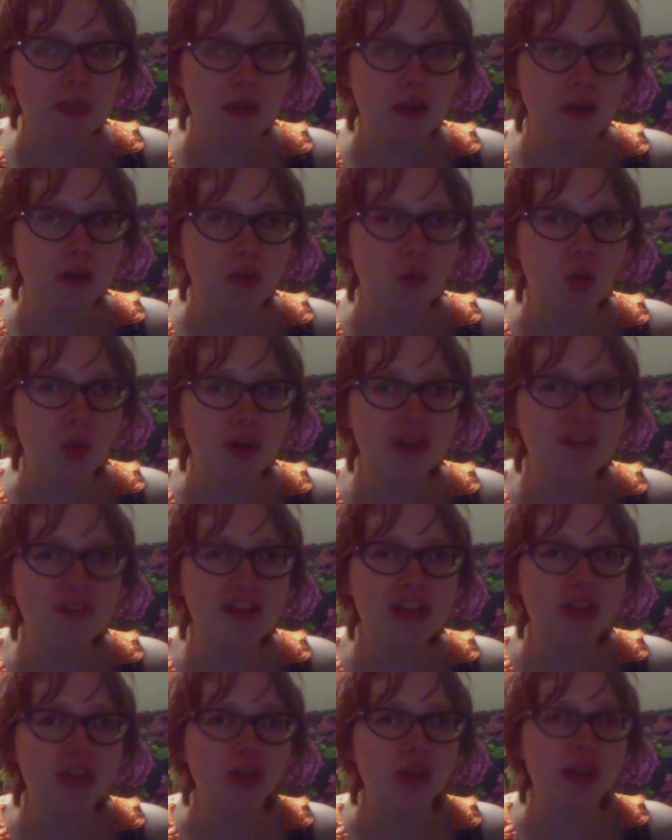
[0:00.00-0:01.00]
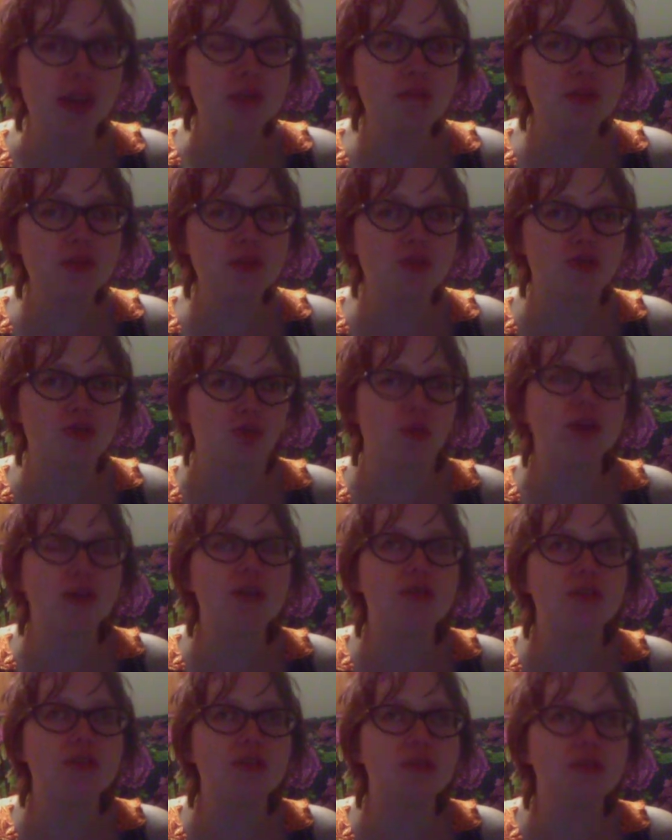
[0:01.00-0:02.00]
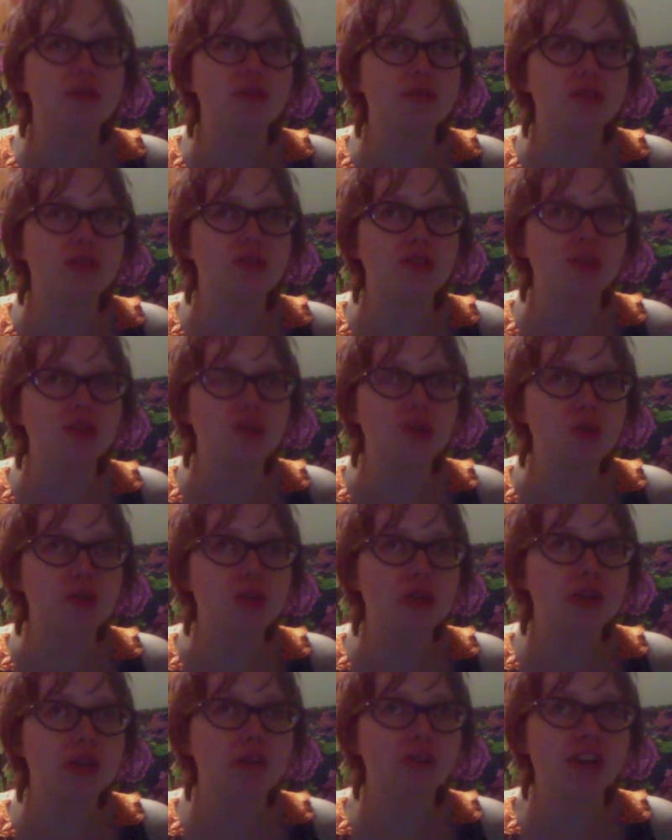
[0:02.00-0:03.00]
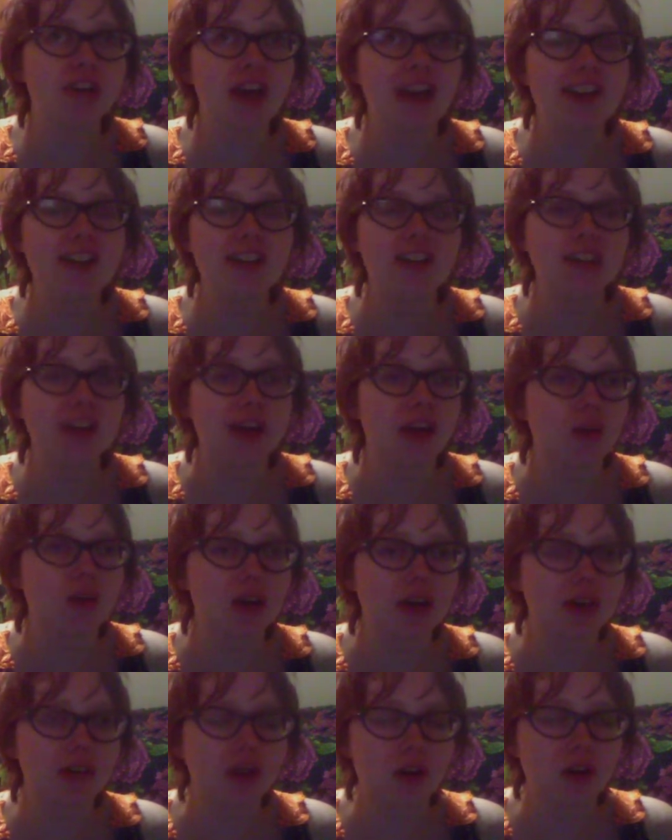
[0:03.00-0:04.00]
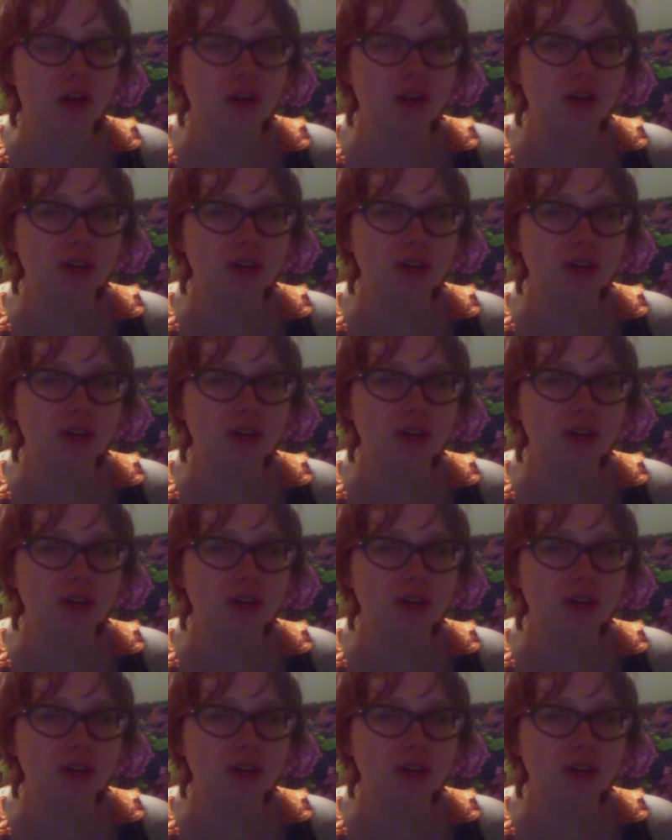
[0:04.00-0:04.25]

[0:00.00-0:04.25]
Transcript: one of the lamest reasons to to hate a character.